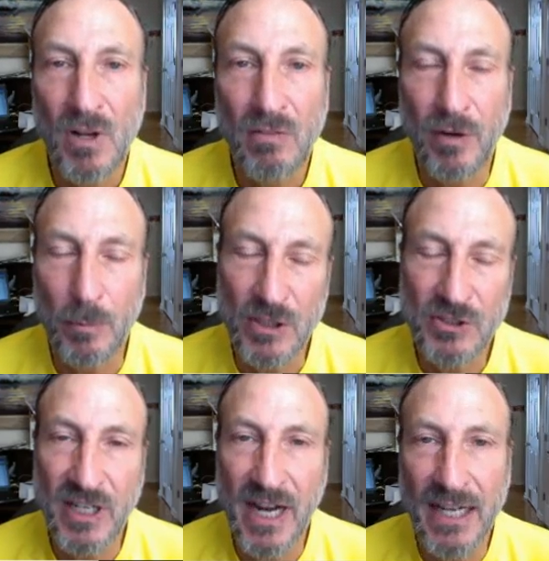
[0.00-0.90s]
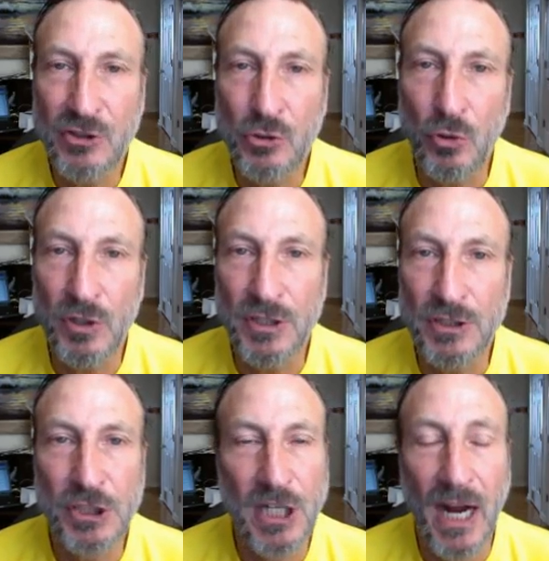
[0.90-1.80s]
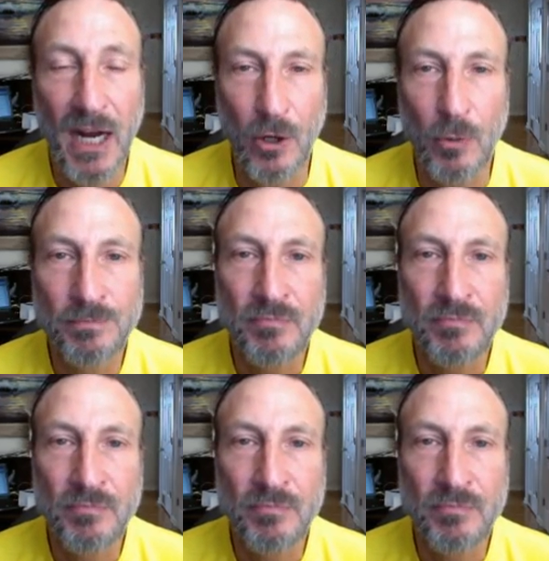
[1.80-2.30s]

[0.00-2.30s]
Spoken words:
from, let's say, high school here in Chicago.